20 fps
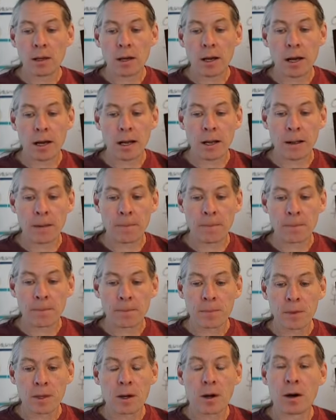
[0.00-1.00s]
Are
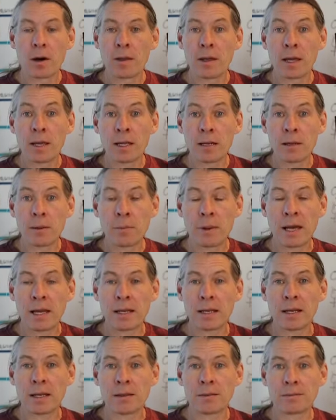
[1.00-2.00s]
they
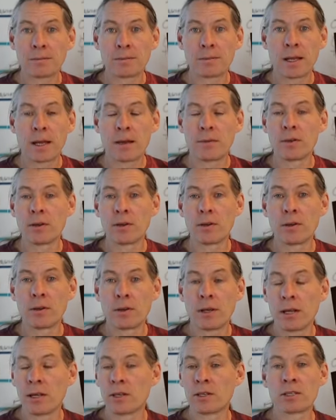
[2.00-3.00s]
independent? And
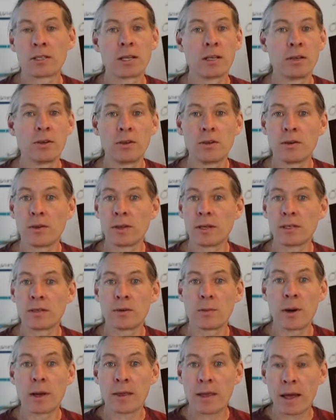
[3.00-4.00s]
they're just going to do things
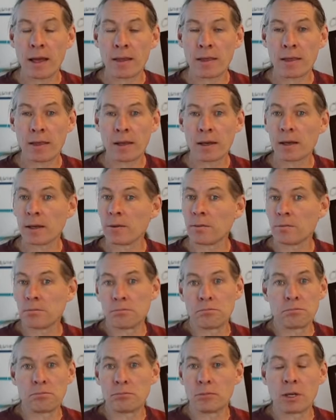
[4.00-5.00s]
the way they think,
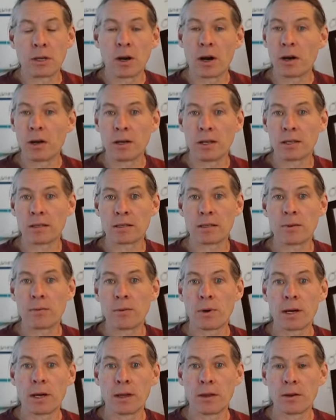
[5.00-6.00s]
regardless of
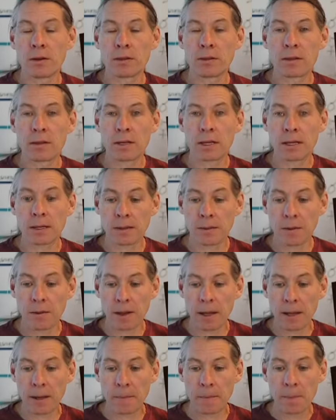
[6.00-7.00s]
what others think.
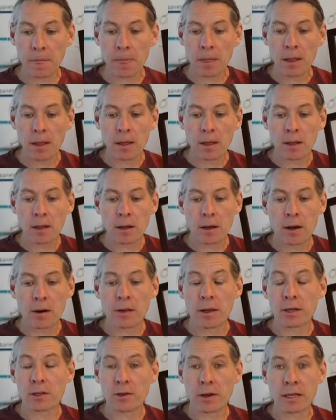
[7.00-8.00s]
Okay?
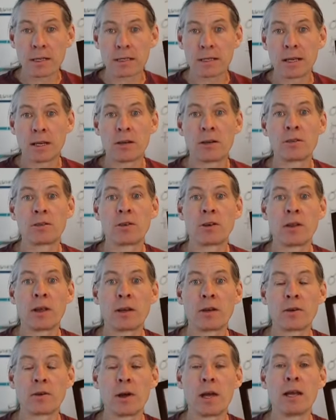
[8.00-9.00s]
Are they trendsetters? Are they
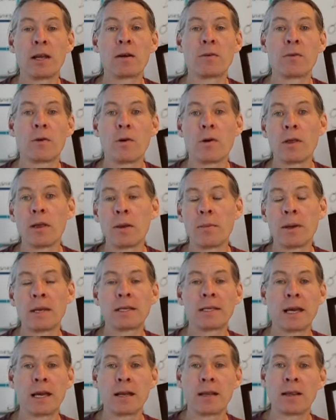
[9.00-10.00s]
creative? Or are they
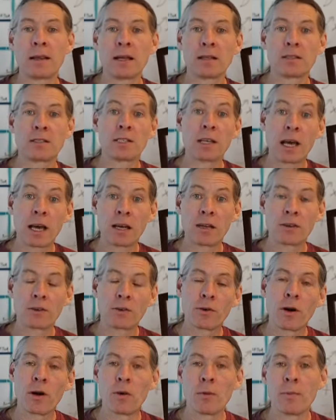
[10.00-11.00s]
maintaining that status
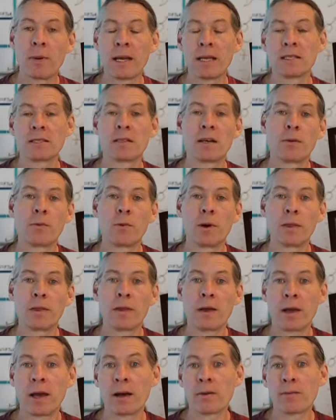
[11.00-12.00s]
quo based on what
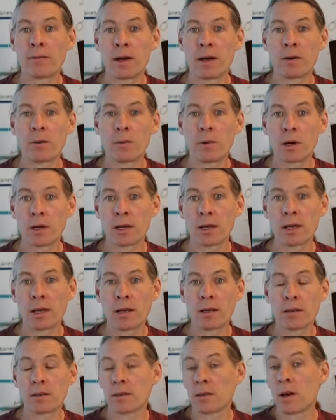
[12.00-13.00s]
they have found
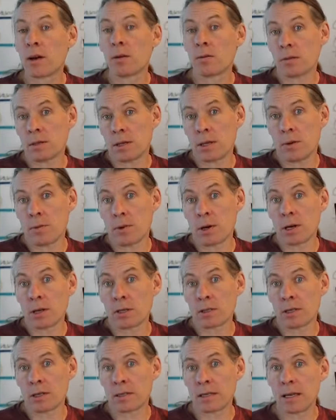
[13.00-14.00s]
working, and so it
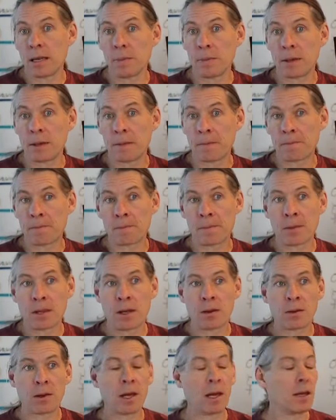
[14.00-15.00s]
works, let's keep it.
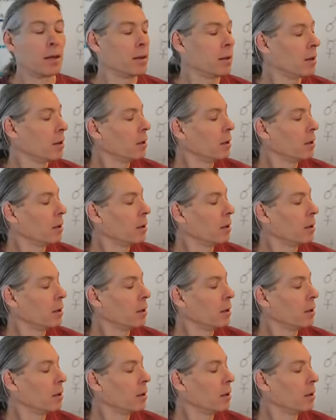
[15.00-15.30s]
Okay?